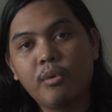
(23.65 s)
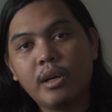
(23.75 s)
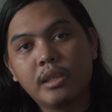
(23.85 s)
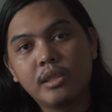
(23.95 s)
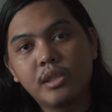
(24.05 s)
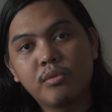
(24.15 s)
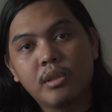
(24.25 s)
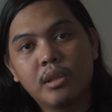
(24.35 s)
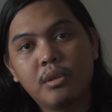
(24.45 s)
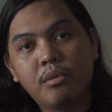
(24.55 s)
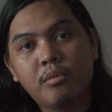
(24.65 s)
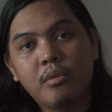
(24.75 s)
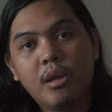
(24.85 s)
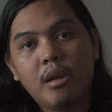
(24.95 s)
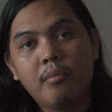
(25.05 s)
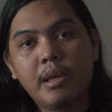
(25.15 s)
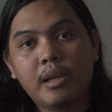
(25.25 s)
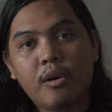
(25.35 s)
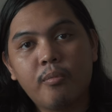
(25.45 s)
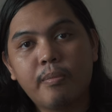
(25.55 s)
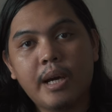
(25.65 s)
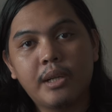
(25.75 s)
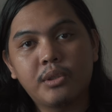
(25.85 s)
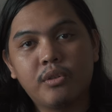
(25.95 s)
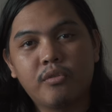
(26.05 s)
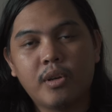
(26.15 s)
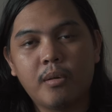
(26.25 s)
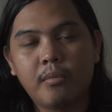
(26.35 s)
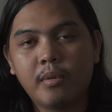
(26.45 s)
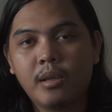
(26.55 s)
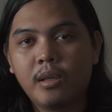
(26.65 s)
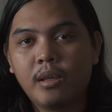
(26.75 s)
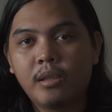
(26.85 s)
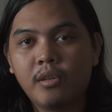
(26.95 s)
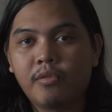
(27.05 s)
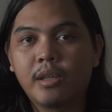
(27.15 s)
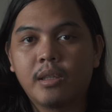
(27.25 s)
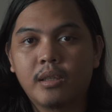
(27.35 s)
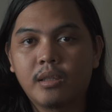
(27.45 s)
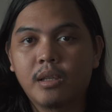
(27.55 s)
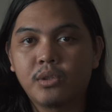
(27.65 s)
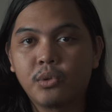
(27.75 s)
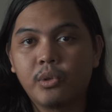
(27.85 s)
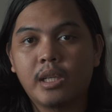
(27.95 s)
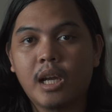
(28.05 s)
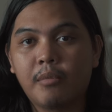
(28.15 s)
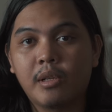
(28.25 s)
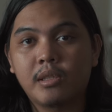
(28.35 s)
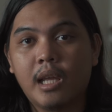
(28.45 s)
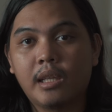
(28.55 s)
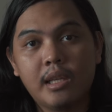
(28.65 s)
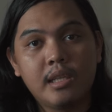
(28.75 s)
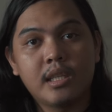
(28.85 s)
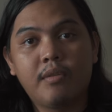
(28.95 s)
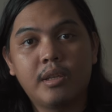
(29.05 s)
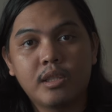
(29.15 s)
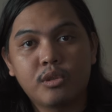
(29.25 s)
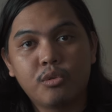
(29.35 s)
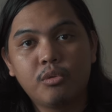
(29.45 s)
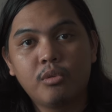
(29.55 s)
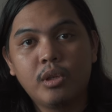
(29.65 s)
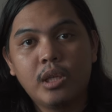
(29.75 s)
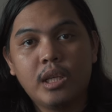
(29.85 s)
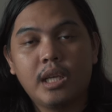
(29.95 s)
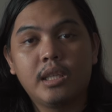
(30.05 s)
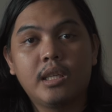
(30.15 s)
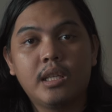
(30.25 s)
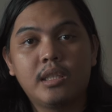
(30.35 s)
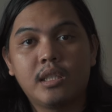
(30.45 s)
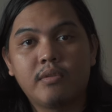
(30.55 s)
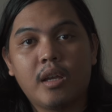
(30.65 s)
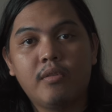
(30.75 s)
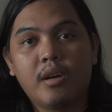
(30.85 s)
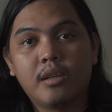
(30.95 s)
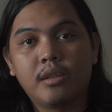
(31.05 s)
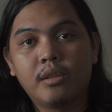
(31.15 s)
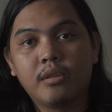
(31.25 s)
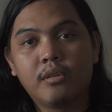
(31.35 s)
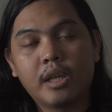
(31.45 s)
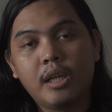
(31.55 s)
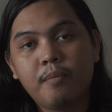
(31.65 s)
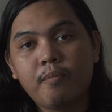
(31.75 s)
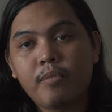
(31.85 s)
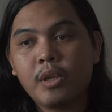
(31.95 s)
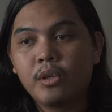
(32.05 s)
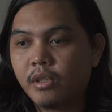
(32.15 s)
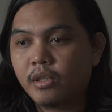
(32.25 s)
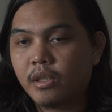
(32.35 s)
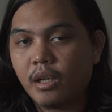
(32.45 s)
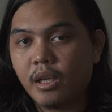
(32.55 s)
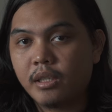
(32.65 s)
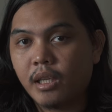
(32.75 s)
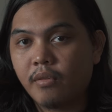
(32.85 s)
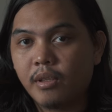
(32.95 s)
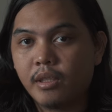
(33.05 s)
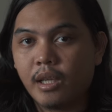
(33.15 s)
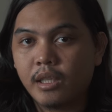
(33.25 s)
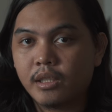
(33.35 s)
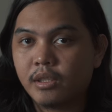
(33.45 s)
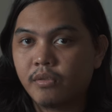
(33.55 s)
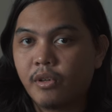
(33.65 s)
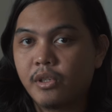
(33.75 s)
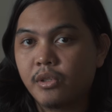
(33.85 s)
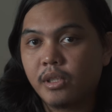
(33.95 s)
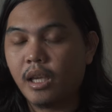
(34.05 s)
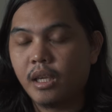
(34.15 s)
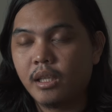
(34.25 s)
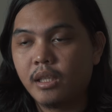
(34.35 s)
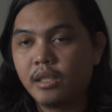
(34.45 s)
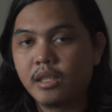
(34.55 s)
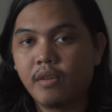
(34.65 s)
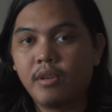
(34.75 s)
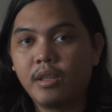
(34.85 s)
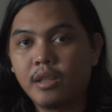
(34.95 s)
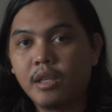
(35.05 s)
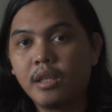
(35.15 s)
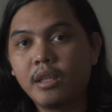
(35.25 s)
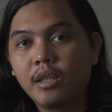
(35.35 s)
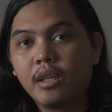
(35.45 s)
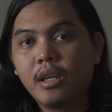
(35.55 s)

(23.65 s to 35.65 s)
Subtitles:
one. I just wanted to make a comparison from different Sony cameras like the A7S II and the A6500. Okay, first A7S versus A7 III,